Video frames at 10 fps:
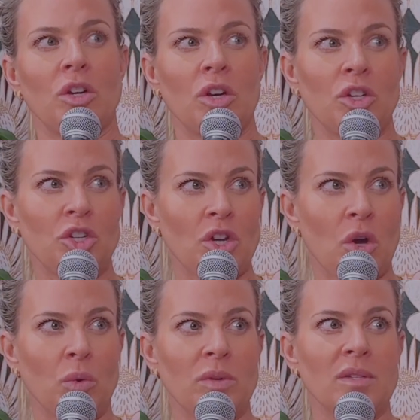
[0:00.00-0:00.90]

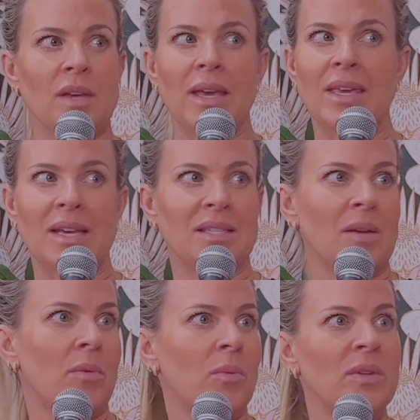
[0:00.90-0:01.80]
shows. I guess
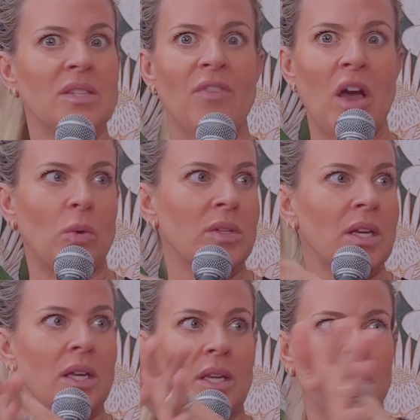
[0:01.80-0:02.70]
someone was found
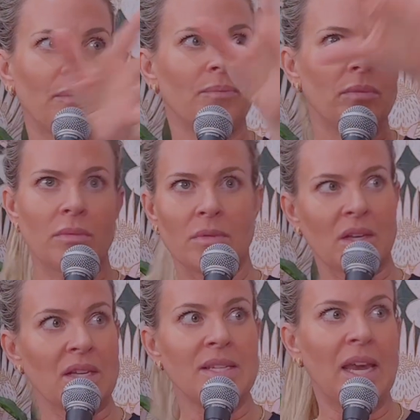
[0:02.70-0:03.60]
in a
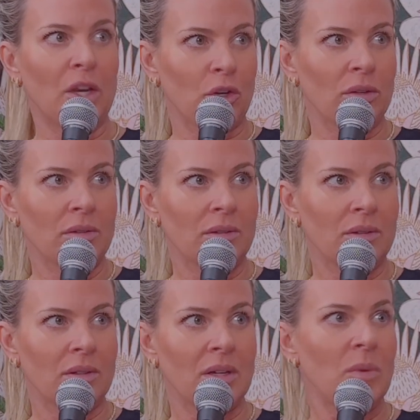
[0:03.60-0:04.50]
container.
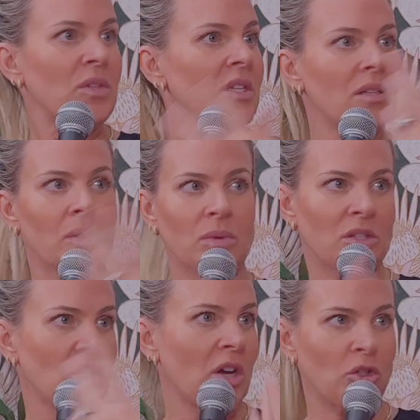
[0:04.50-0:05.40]
It was
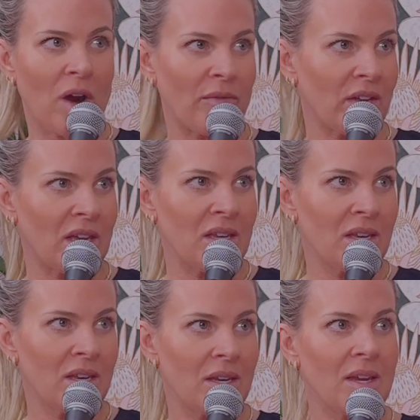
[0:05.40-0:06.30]
child
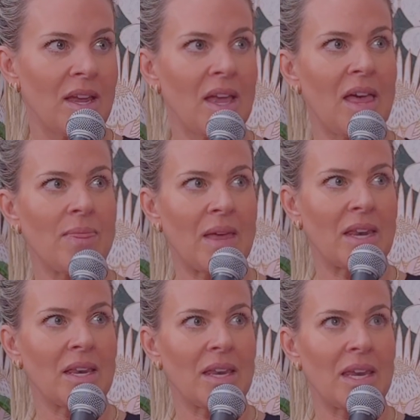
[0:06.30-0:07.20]
trafficking, and
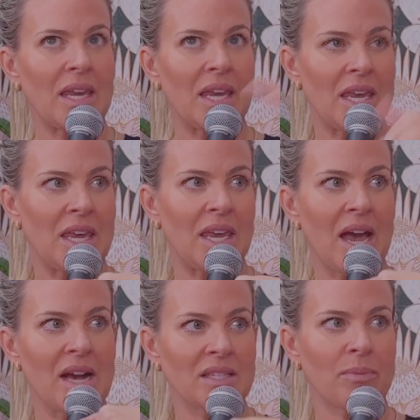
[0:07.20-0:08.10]
then he
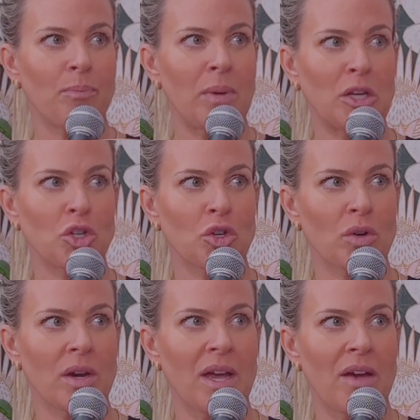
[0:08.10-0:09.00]
has a picture
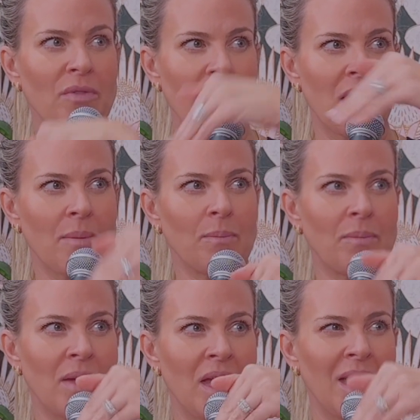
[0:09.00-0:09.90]
of him
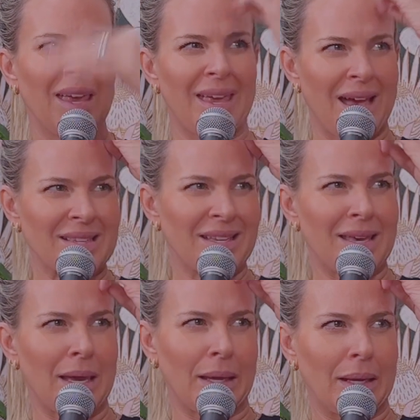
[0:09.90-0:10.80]
as a
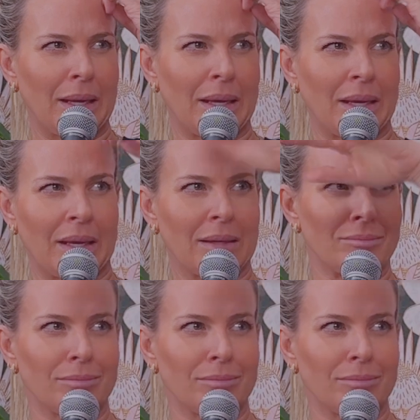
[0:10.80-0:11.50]
kid in the